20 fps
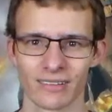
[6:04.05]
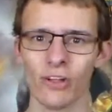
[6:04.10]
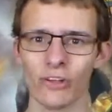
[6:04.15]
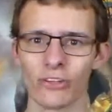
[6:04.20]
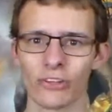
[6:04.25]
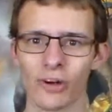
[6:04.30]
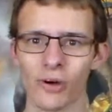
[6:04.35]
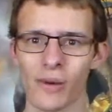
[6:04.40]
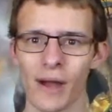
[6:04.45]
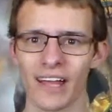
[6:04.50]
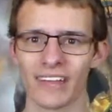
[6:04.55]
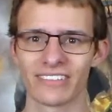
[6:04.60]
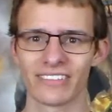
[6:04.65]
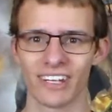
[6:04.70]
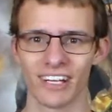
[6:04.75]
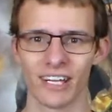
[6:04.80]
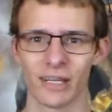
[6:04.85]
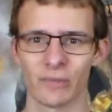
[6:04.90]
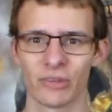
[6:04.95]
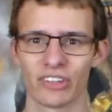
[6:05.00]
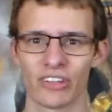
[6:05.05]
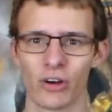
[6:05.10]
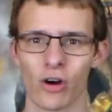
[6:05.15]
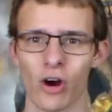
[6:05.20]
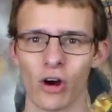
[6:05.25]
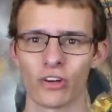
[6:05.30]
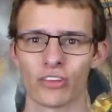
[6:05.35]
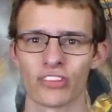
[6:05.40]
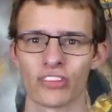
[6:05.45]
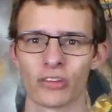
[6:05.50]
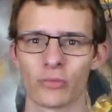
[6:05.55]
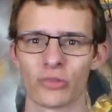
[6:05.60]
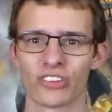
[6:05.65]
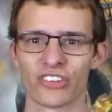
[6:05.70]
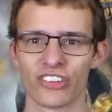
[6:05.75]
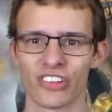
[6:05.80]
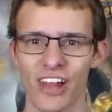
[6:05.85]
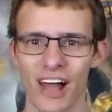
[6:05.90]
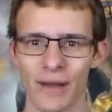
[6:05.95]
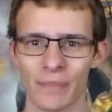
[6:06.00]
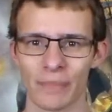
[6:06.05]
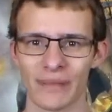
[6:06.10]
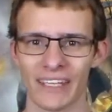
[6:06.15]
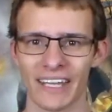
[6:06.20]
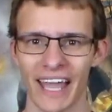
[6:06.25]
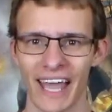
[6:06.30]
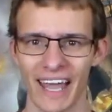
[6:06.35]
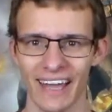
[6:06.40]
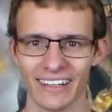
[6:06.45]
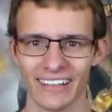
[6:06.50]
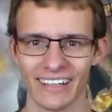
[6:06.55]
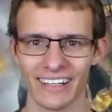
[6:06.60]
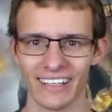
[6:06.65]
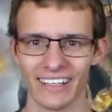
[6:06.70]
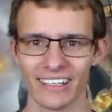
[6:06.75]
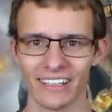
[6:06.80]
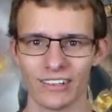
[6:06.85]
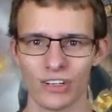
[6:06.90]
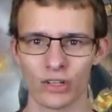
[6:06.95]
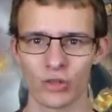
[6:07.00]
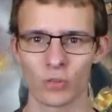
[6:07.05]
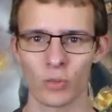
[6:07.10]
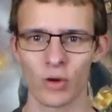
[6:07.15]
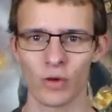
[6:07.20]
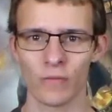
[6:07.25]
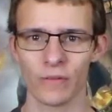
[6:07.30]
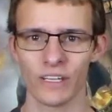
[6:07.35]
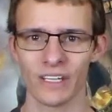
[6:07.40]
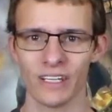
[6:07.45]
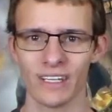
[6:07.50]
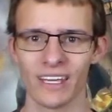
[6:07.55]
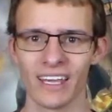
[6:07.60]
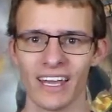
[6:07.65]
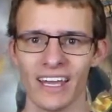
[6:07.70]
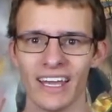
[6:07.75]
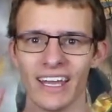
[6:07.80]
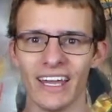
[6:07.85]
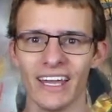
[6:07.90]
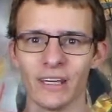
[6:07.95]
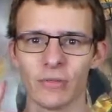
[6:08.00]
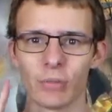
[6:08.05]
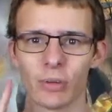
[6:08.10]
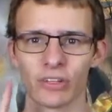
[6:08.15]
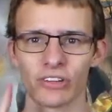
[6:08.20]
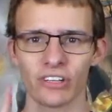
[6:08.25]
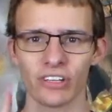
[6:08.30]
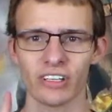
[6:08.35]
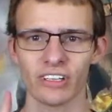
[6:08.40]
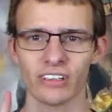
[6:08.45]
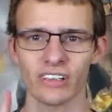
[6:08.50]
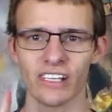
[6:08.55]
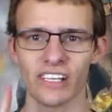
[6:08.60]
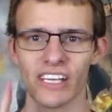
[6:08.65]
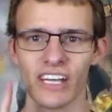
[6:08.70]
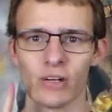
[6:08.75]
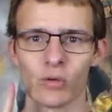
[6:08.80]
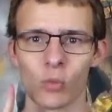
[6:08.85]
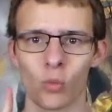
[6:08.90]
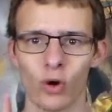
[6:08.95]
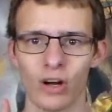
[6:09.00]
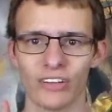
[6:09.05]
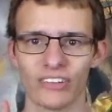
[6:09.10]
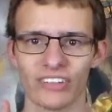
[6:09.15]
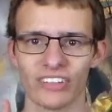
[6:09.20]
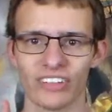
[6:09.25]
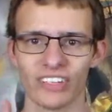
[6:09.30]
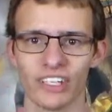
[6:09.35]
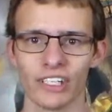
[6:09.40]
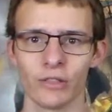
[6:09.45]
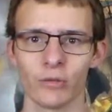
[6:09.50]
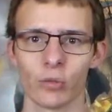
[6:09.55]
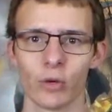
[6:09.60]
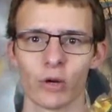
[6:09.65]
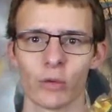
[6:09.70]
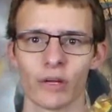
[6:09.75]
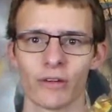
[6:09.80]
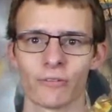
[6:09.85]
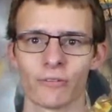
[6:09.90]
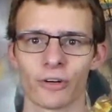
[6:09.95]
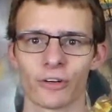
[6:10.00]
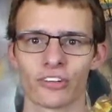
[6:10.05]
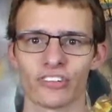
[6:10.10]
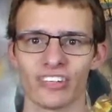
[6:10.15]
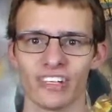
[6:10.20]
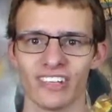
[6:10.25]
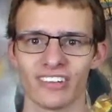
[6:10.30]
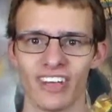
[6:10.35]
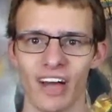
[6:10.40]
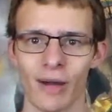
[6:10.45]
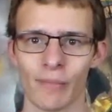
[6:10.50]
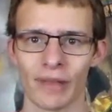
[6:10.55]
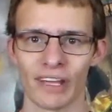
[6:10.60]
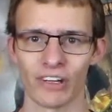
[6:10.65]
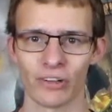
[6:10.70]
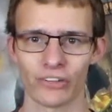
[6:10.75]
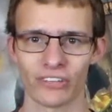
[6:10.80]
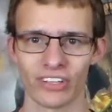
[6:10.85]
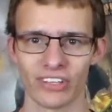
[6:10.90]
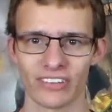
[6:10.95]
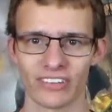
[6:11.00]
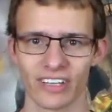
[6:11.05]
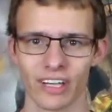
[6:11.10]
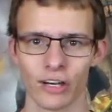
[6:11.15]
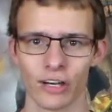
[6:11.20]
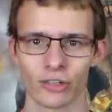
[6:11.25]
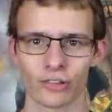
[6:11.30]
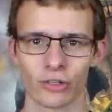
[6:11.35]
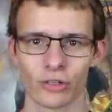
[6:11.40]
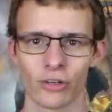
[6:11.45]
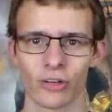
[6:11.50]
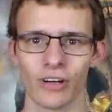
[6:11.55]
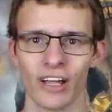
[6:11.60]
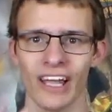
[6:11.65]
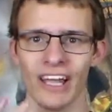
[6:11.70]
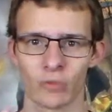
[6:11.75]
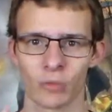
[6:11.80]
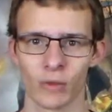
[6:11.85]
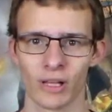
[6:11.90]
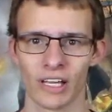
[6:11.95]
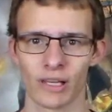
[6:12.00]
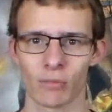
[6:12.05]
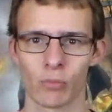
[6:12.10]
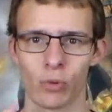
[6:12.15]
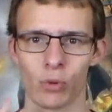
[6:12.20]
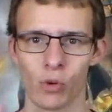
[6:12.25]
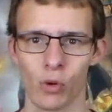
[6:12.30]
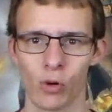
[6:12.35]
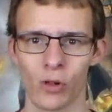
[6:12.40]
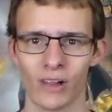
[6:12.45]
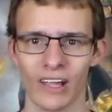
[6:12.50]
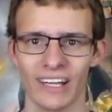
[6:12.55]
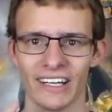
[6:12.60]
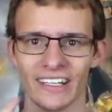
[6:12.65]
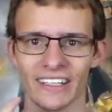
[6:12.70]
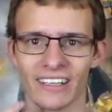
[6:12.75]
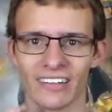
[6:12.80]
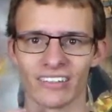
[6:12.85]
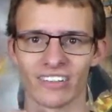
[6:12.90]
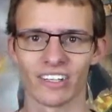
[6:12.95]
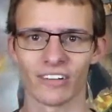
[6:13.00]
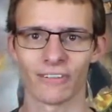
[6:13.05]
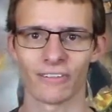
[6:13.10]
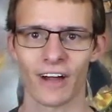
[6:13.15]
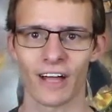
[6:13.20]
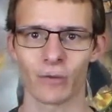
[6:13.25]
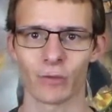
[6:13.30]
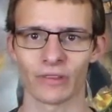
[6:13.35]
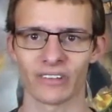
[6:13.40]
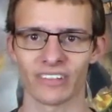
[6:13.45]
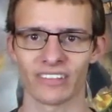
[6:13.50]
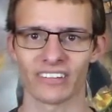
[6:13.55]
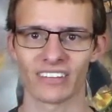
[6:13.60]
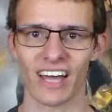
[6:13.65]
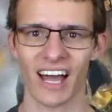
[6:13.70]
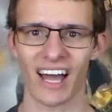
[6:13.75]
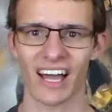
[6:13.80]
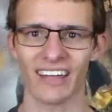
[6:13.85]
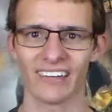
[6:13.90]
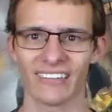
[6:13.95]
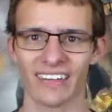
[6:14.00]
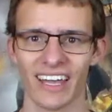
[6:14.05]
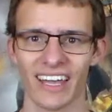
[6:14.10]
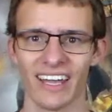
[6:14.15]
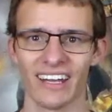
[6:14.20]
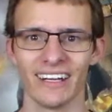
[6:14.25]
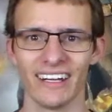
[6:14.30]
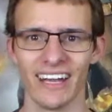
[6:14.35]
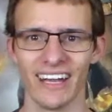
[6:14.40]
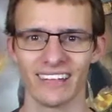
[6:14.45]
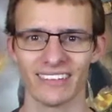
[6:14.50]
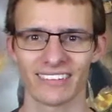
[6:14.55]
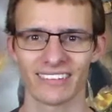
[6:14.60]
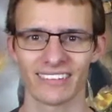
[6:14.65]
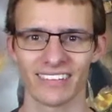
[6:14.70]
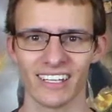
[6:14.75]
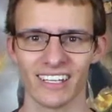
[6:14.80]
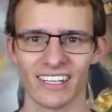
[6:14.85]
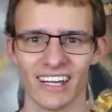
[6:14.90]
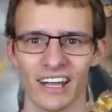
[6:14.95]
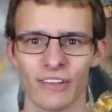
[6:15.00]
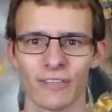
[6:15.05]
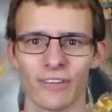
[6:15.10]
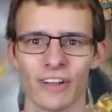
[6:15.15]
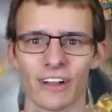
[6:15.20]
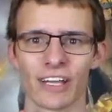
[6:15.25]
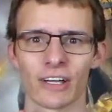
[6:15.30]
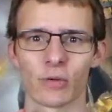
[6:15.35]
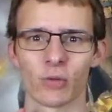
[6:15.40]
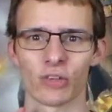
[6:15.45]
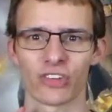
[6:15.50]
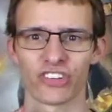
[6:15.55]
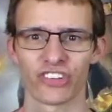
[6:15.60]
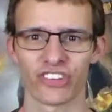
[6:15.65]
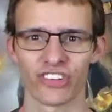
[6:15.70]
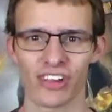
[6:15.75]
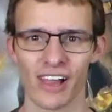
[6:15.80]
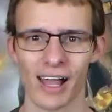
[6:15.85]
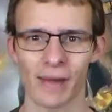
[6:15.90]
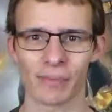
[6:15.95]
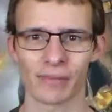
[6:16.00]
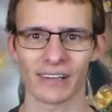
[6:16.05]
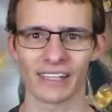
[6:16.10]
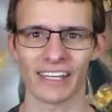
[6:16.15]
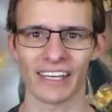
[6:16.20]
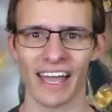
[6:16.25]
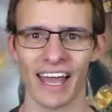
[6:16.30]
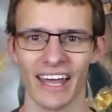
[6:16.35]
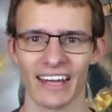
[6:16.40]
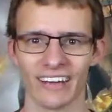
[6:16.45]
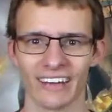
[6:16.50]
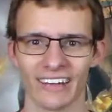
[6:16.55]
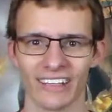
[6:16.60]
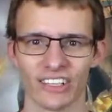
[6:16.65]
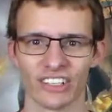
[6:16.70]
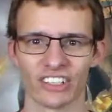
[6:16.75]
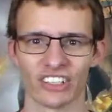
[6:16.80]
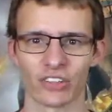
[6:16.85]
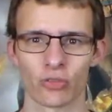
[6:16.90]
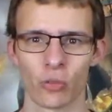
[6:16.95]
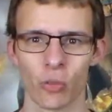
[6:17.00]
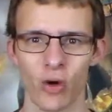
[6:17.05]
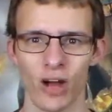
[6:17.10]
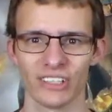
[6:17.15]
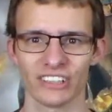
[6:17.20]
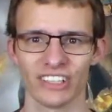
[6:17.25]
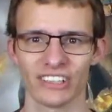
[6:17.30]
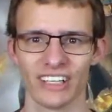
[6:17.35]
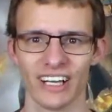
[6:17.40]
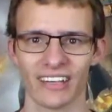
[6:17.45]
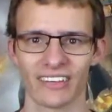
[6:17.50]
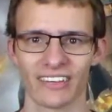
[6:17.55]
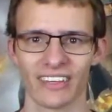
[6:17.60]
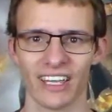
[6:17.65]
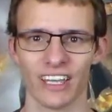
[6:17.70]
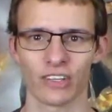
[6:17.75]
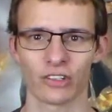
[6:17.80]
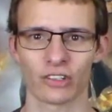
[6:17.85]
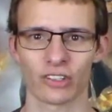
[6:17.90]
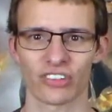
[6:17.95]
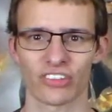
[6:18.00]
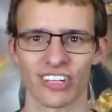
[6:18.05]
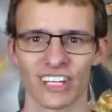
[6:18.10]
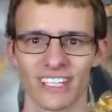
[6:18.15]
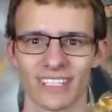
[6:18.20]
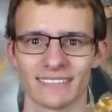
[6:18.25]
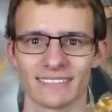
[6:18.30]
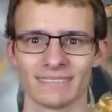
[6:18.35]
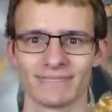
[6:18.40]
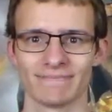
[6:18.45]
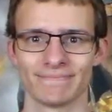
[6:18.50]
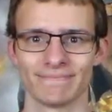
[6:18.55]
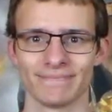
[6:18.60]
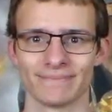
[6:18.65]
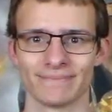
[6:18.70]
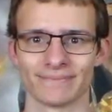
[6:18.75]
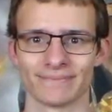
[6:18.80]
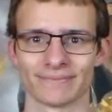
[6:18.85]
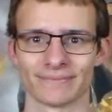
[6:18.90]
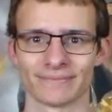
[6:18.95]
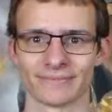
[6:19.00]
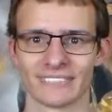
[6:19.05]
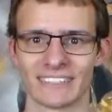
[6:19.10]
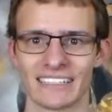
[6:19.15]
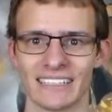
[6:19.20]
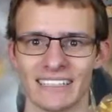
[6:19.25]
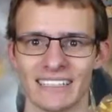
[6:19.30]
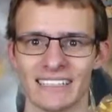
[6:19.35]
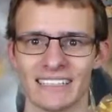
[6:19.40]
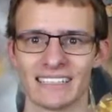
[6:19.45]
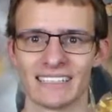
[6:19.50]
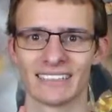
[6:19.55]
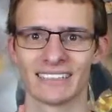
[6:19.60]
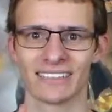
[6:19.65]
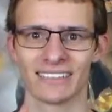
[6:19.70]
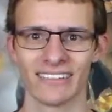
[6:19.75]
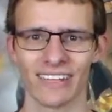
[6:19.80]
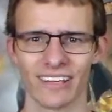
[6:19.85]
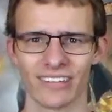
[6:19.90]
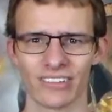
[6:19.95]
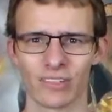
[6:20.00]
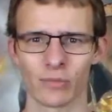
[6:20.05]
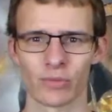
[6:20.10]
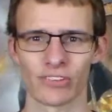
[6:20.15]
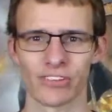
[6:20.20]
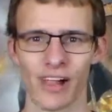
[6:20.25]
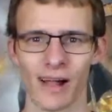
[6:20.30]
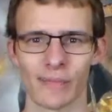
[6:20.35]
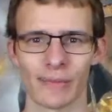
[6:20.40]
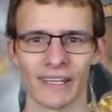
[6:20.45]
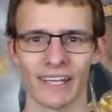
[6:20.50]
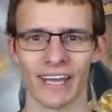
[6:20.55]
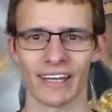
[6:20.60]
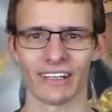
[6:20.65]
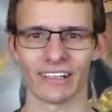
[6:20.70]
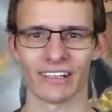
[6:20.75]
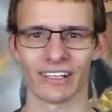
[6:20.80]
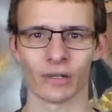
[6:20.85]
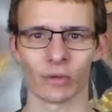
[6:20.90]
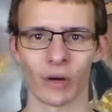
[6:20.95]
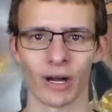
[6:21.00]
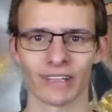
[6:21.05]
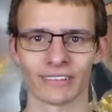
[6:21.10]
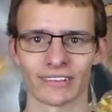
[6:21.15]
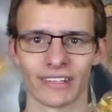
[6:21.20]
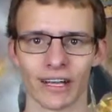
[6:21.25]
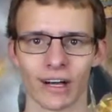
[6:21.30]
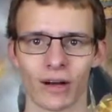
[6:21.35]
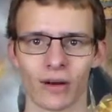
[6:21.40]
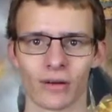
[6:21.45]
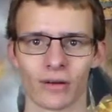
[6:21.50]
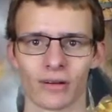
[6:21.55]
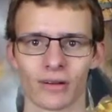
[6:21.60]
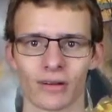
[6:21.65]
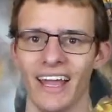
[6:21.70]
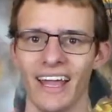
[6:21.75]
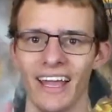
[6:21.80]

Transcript: Also at times there are some sloppy editing in this movie and particularly in one scene where we first see Tom Hiddleston's character, he's playing pool and he gets in a fight with these guys. And that scene I felt like was sloppily edited. Just watching that scene, just like, mmm, that's some sloppy editing right there.